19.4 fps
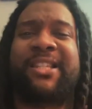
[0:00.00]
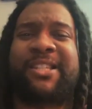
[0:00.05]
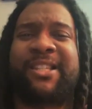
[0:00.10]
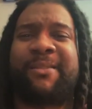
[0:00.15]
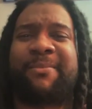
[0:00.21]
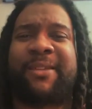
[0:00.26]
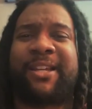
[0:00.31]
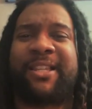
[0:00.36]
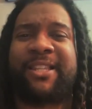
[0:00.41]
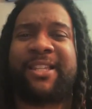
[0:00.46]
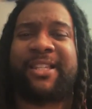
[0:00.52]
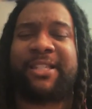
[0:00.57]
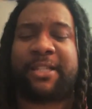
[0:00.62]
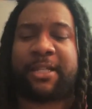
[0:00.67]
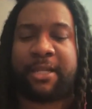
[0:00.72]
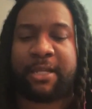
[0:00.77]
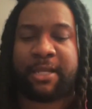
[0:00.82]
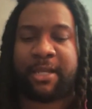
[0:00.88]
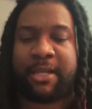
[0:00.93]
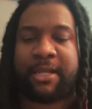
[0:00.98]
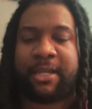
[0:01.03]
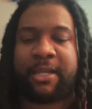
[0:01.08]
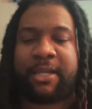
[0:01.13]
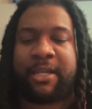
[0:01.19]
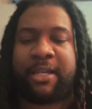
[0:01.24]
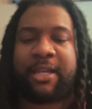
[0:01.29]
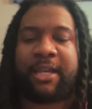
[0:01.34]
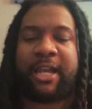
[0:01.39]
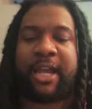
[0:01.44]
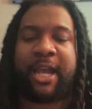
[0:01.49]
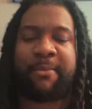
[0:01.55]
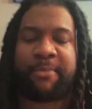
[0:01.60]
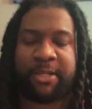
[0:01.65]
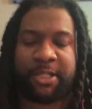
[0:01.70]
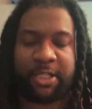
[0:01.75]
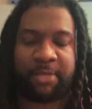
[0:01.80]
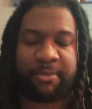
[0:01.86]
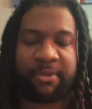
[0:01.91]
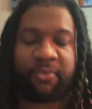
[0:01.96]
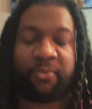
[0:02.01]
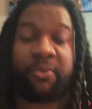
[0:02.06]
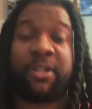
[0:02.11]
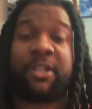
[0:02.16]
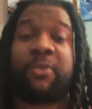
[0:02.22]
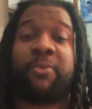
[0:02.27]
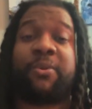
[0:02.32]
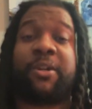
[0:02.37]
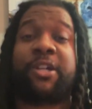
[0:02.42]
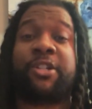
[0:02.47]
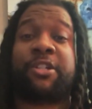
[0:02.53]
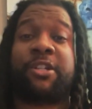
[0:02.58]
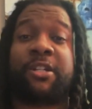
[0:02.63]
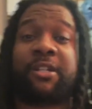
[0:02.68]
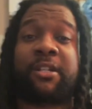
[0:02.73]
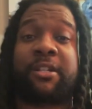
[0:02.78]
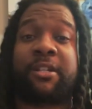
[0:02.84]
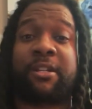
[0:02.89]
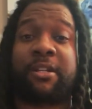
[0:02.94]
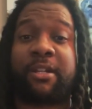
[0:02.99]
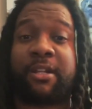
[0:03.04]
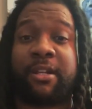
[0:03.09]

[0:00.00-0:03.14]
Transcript: this up like this. I must have been really rushing.